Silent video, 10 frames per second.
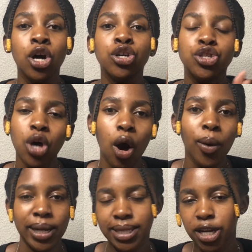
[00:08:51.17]
So
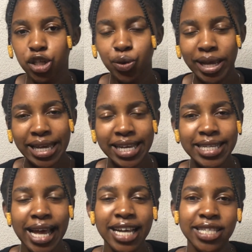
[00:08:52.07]
what I started doing is
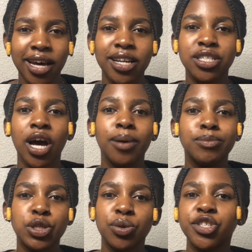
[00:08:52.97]
I started
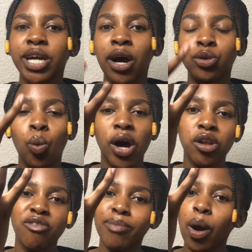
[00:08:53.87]
switching out one
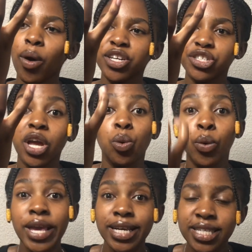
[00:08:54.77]
of my wash day
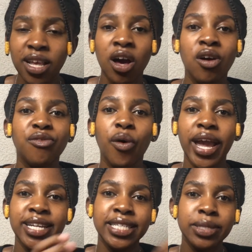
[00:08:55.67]
weeks for
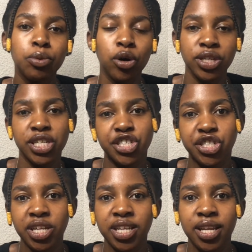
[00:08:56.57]
a deep
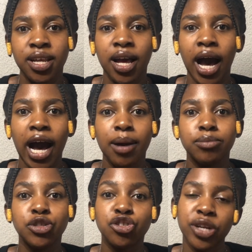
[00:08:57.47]
condition
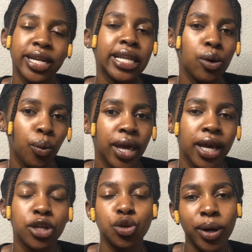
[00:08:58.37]
strictly week.
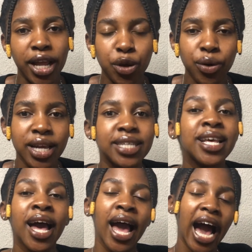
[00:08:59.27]
So what I do is
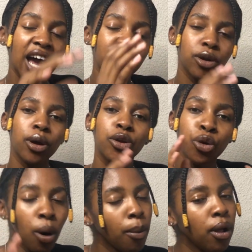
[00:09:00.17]
I have a
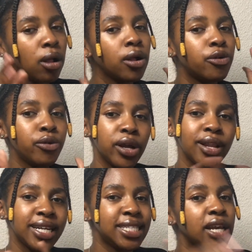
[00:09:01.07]
normal
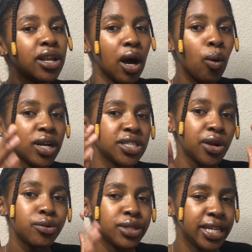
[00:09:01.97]
regular wash day
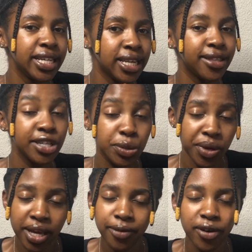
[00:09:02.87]
routine this week, for